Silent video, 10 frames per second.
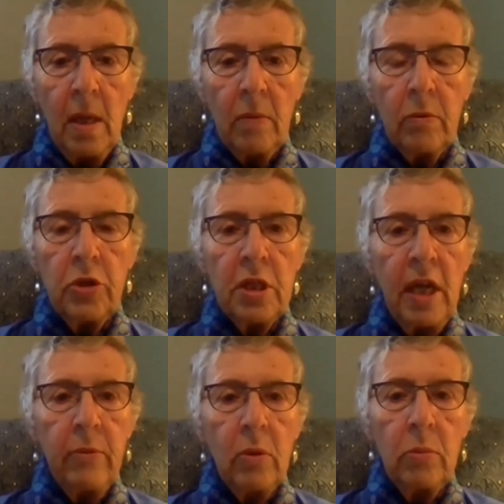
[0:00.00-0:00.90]
When she
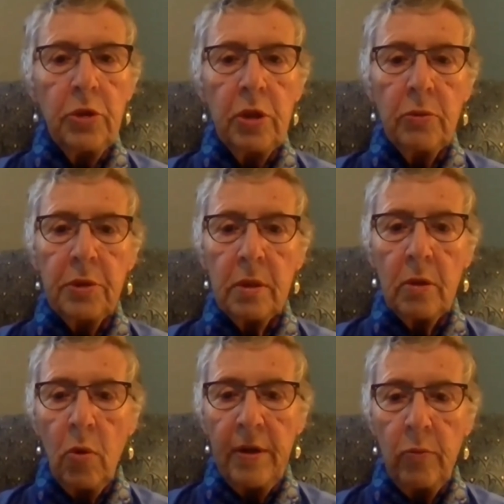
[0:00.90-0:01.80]
came home, she was
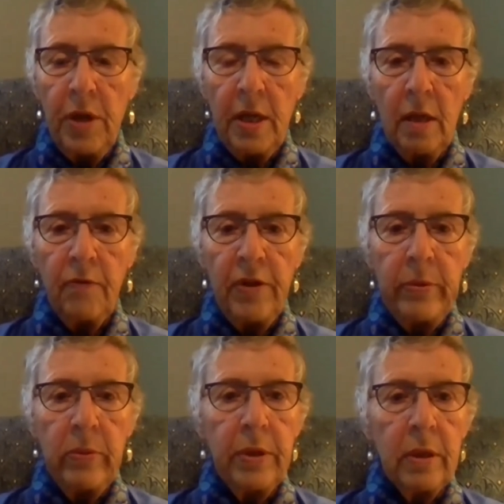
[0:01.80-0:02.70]
quite weak and
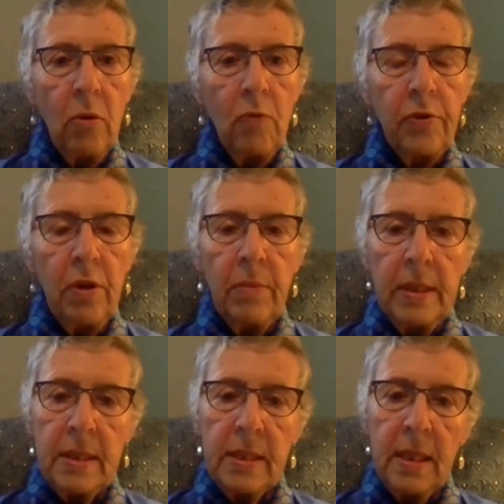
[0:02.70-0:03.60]
feeble, but over the
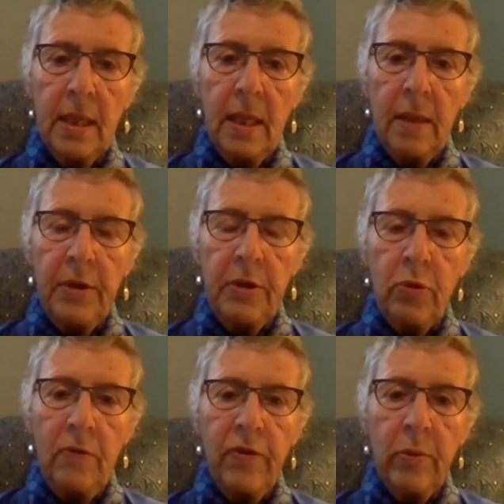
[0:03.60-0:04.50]
months
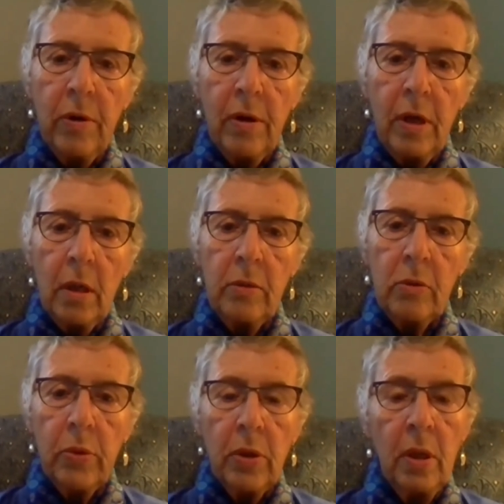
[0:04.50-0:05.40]
between February and
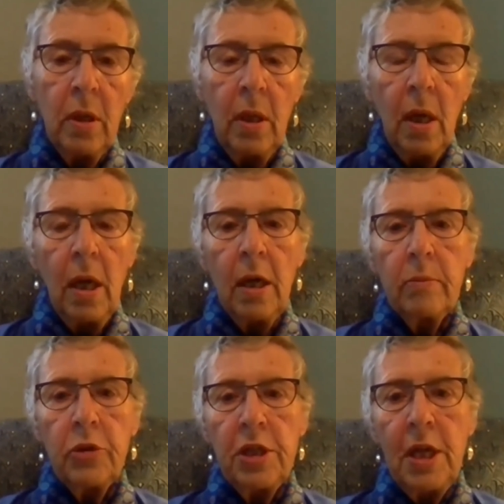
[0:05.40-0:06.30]
October,
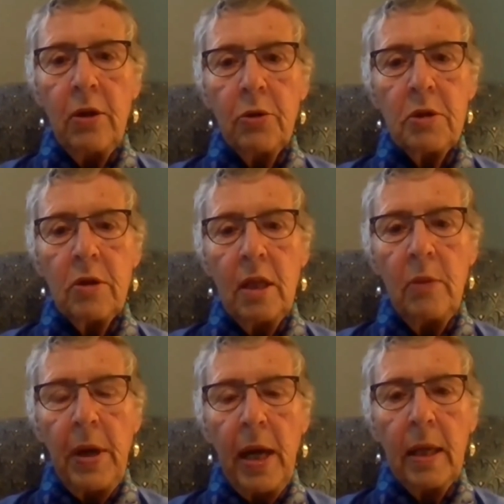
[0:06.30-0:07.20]
she gained her strength back